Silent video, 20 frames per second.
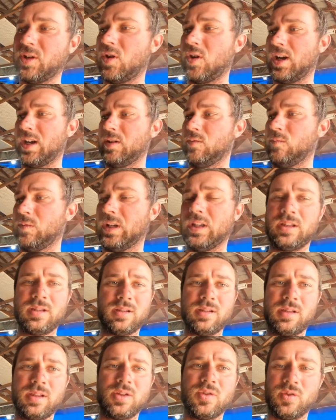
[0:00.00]
tight with
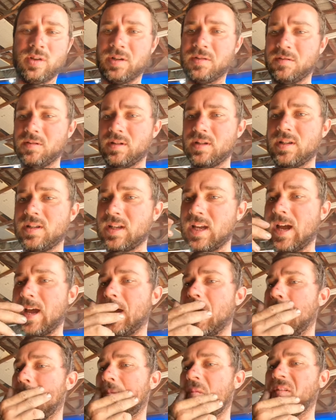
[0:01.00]
the drill.
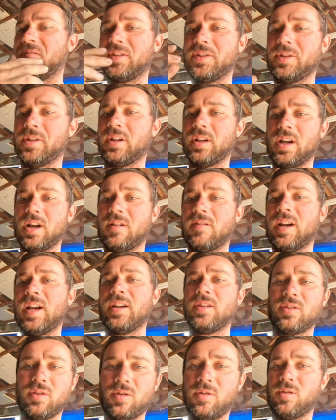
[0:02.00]
I've still got to go
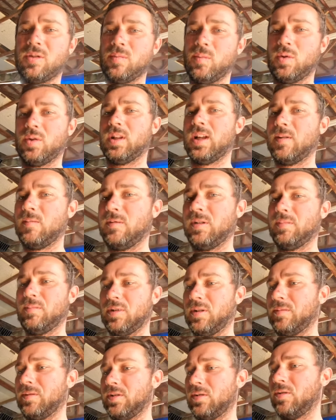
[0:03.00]
around and torque them all up with a
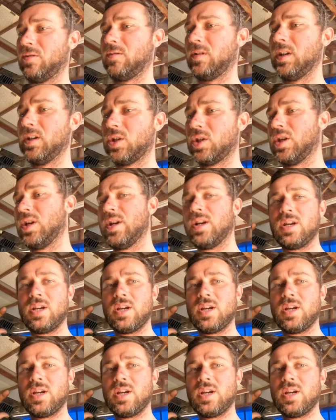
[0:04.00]
proper torque wrench.